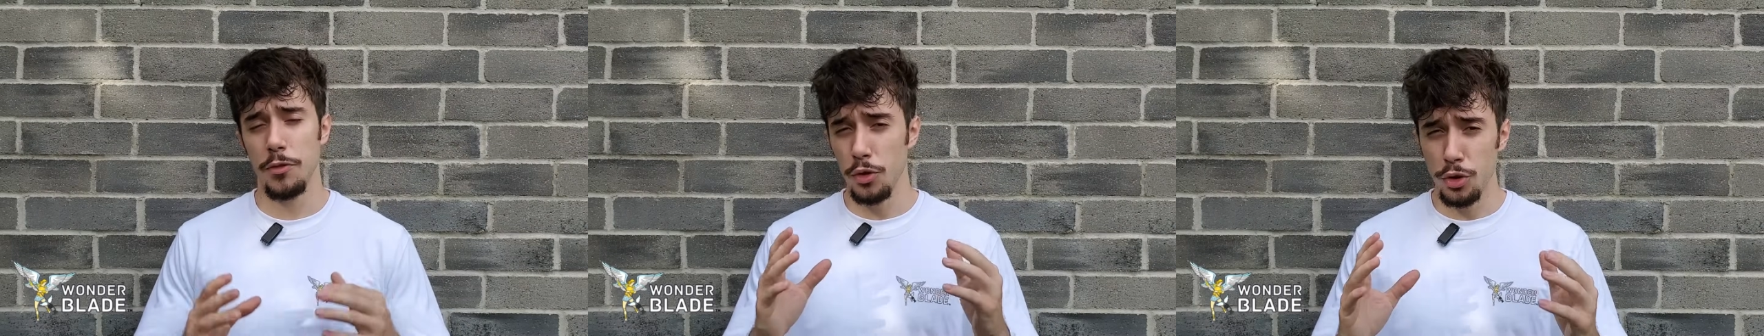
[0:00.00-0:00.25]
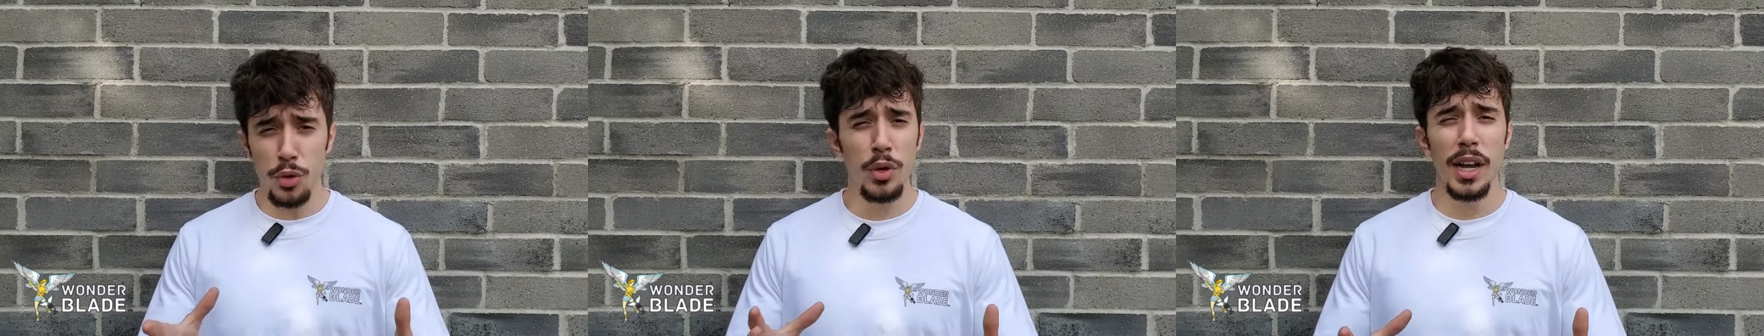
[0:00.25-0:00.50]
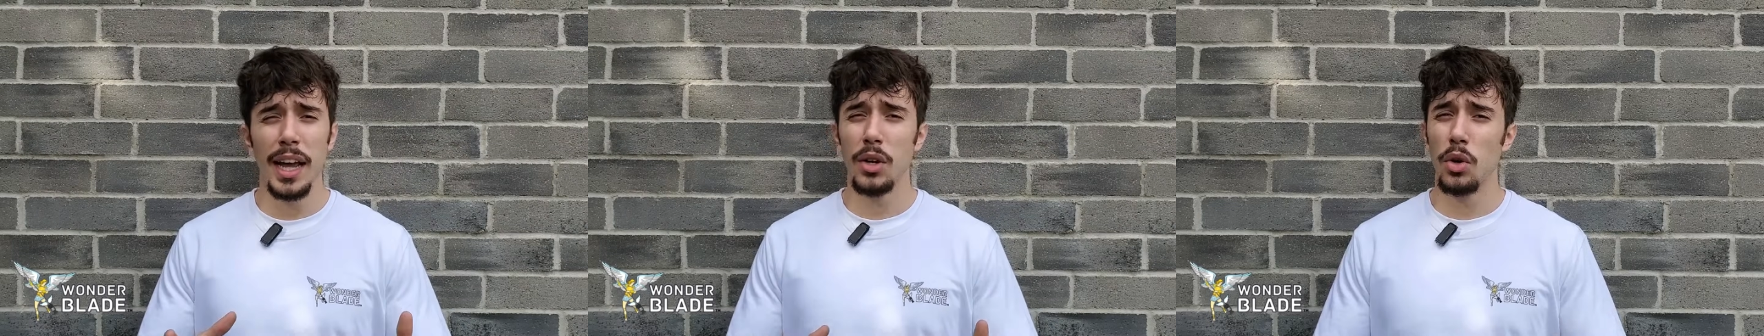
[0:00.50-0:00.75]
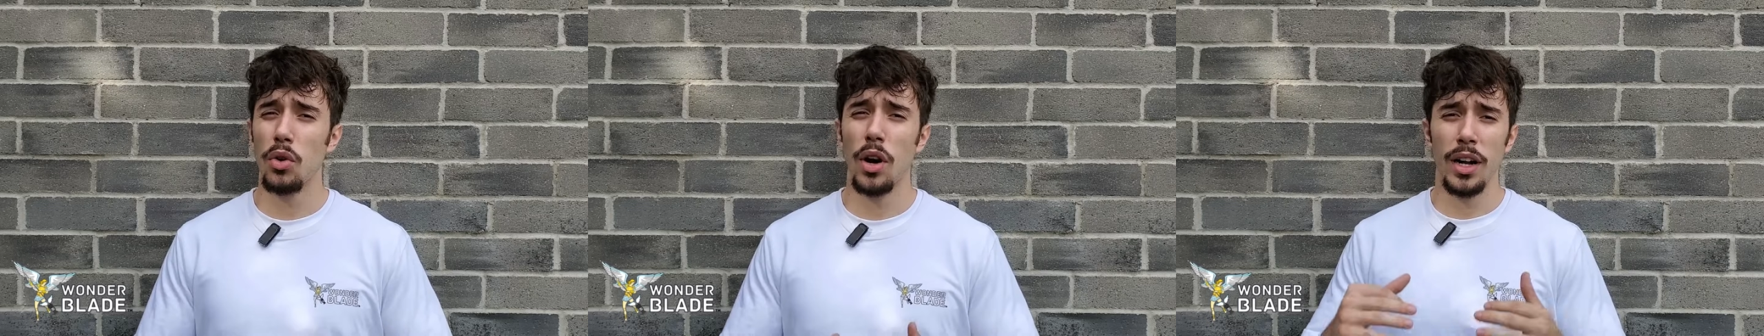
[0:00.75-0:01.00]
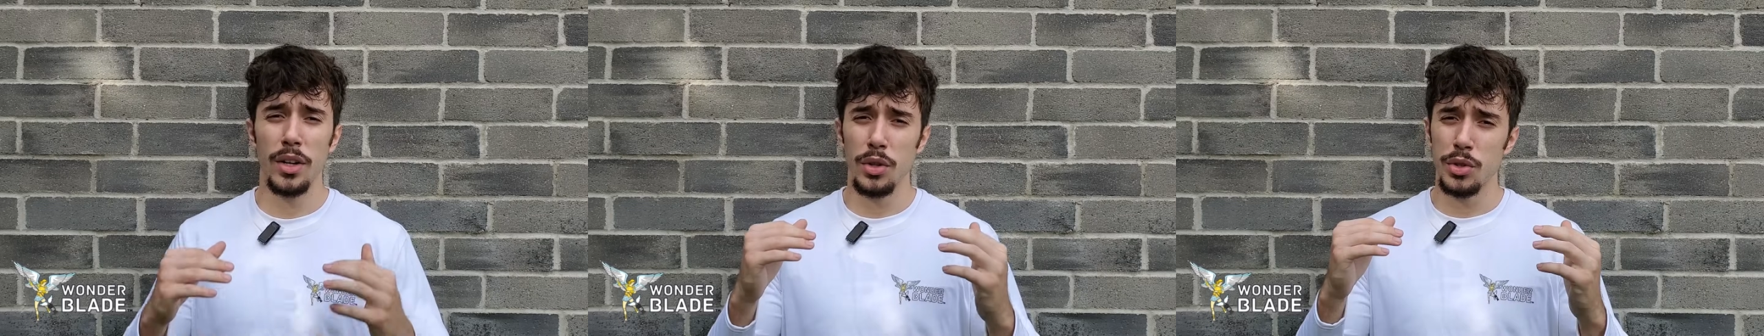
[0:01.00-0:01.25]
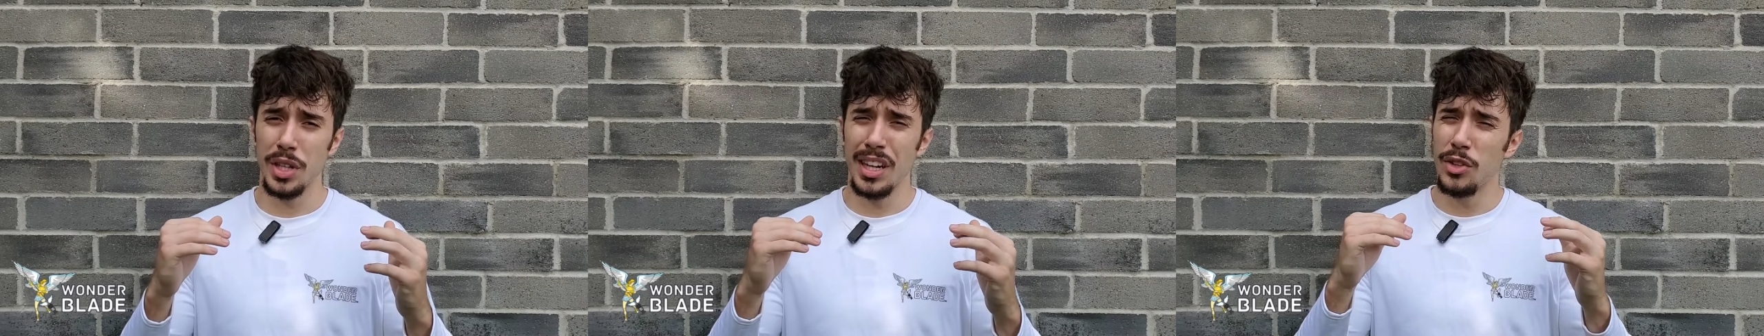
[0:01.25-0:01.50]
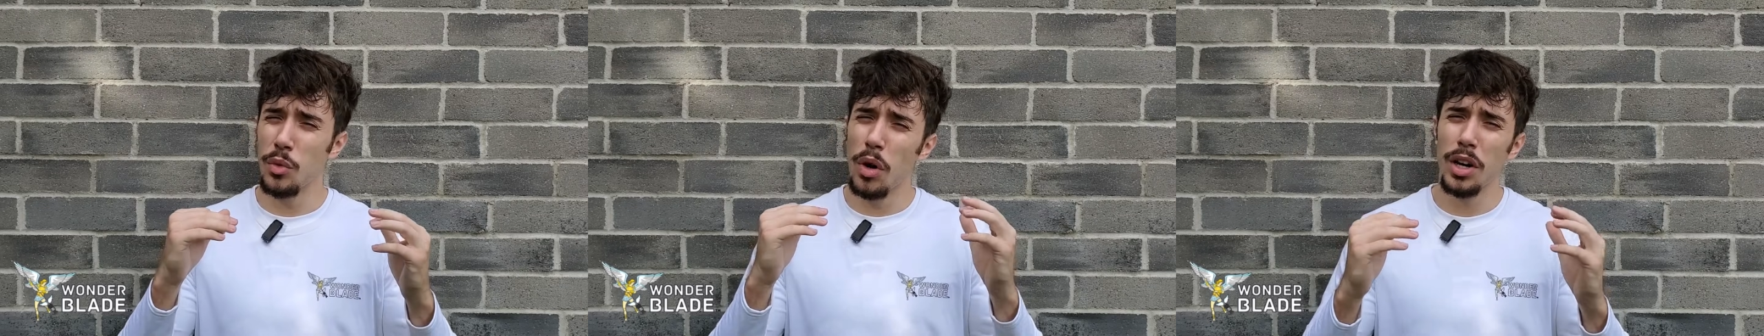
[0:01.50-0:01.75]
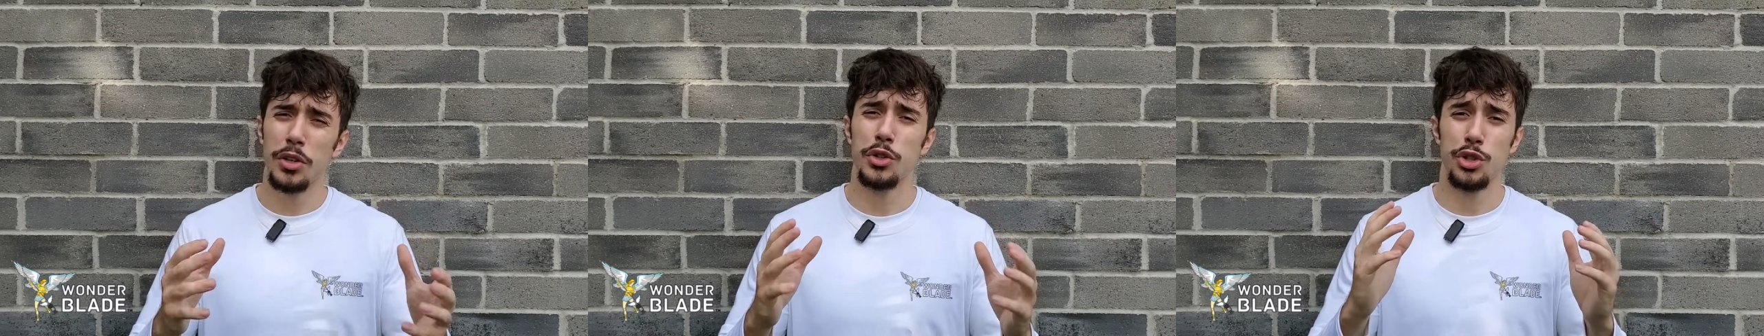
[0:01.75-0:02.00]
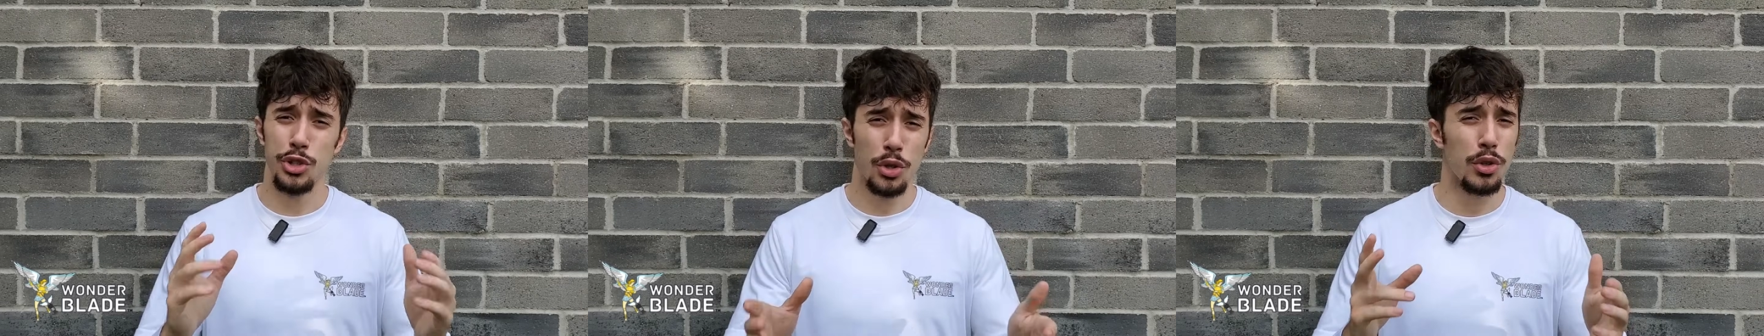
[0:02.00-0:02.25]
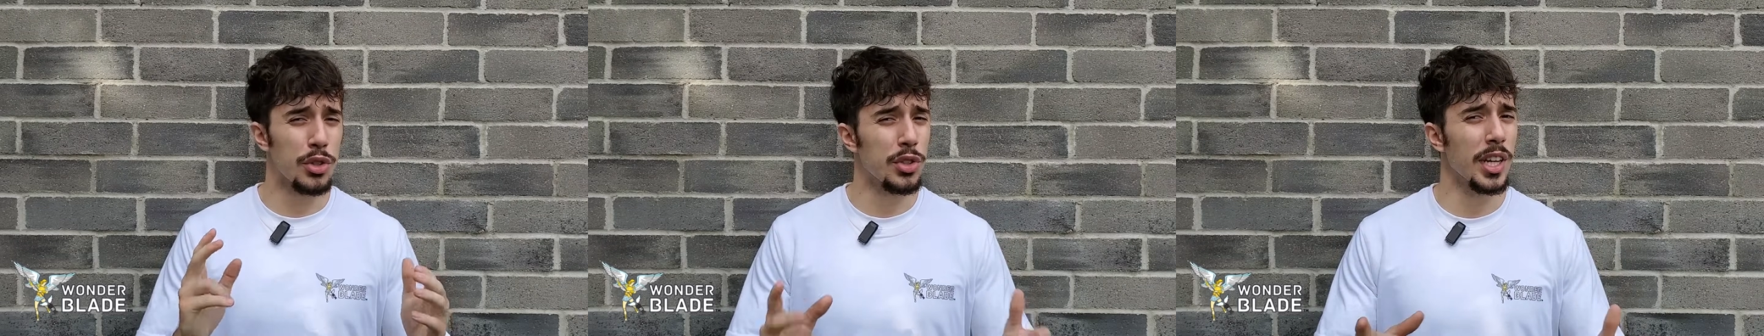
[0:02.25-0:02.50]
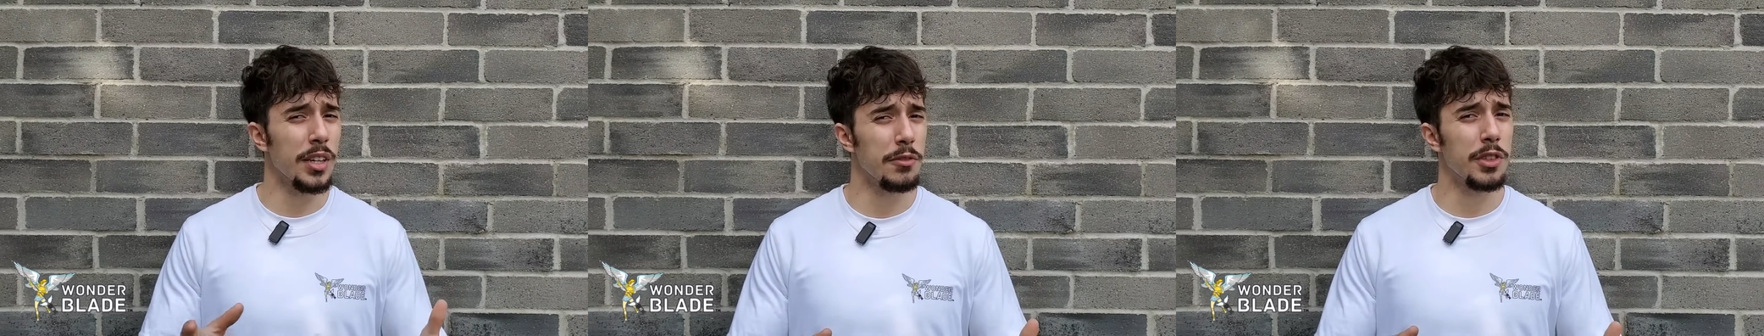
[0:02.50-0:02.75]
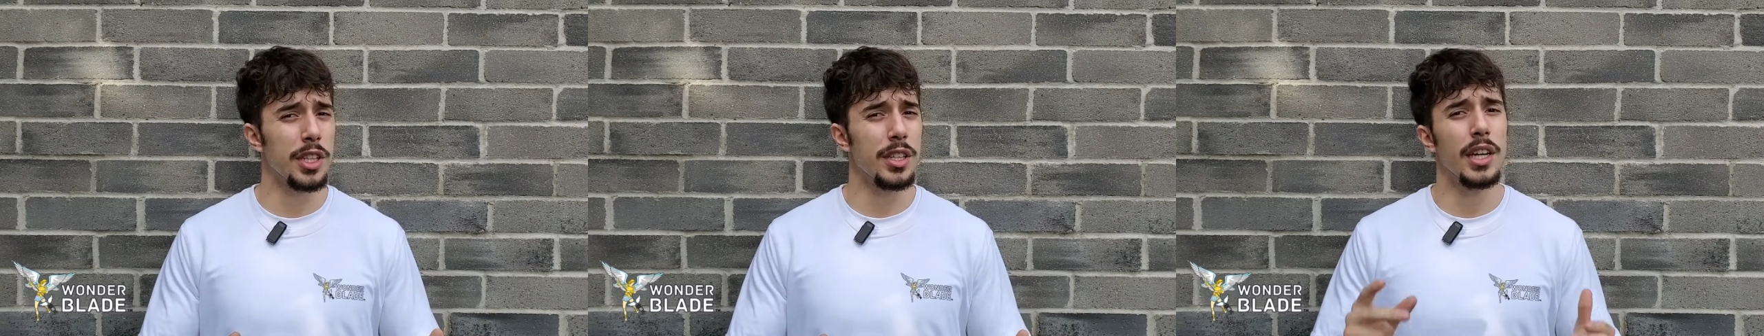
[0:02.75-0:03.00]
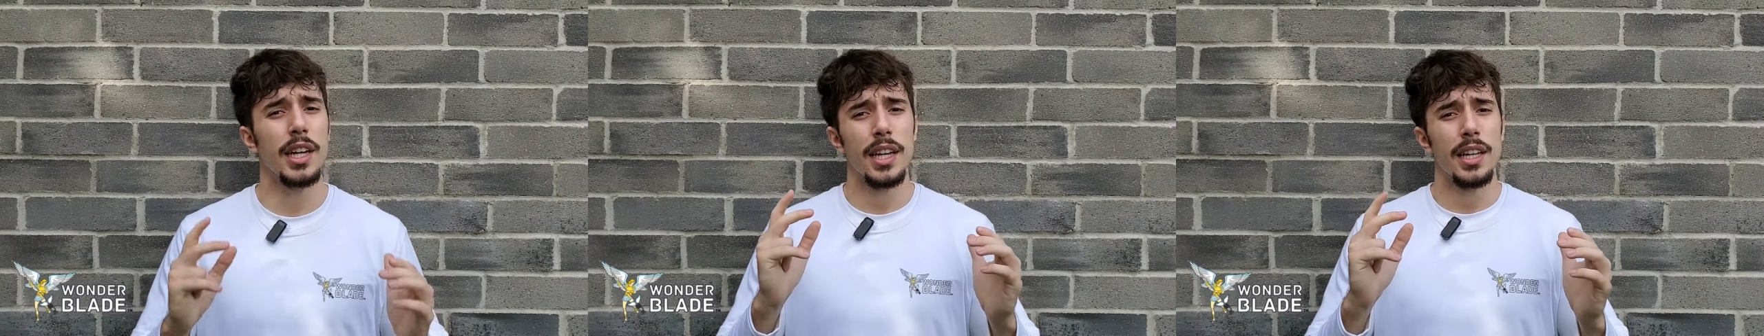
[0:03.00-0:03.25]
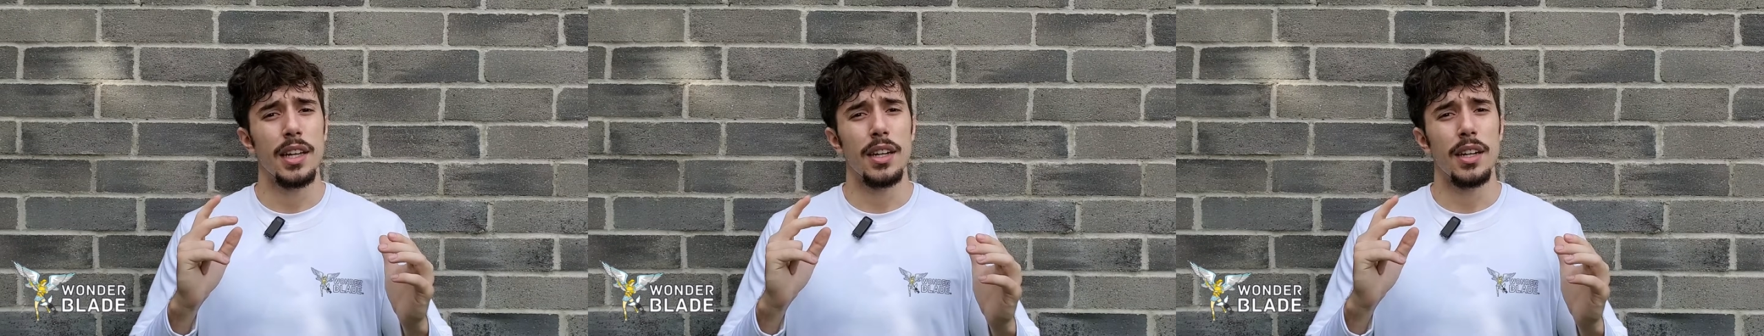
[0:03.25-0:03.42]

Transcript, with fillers: if you're new to angle grinders and you want to ensure safety,